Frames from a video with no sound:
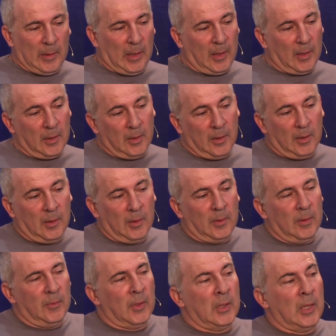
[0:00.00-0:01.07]
I,
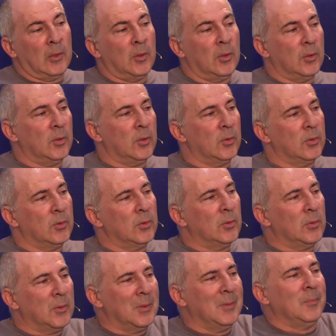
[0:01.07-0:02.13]
if I go
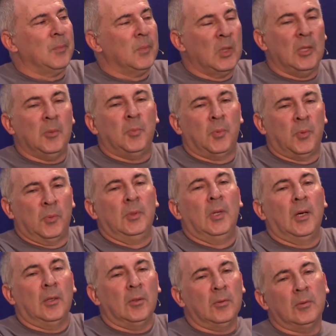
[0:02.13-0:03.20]
to deep
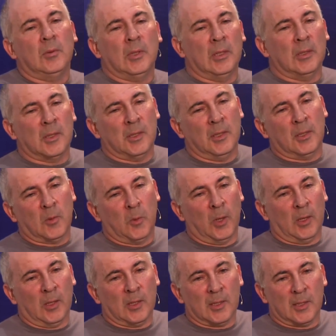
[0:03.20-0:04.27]
down and see
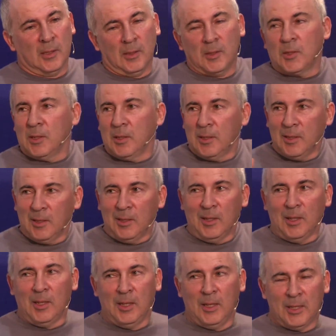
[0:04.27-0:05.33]
quarks and see
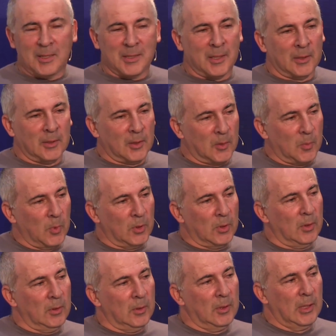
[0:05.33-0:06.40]
standard
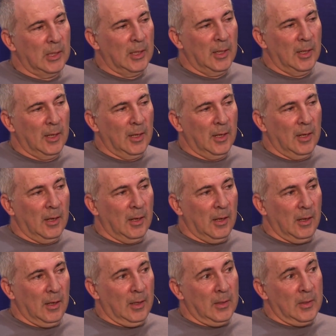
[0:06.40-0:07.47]
model,
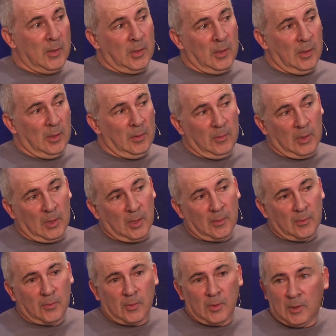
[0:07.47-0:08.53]
I see we
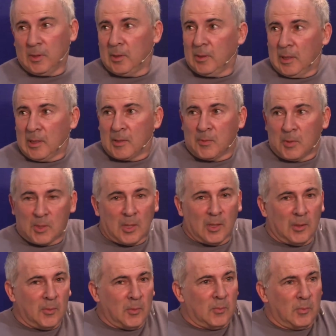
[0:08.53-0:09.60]
have, uh, as we
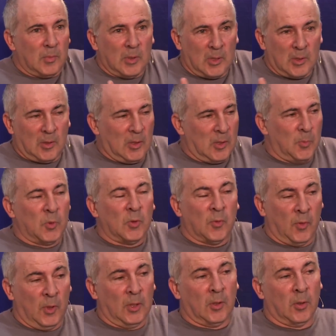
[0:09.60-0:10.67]
said, it's
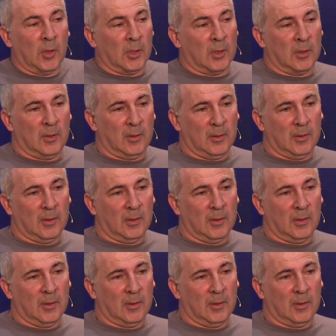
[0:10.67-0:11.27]
beautifully correct.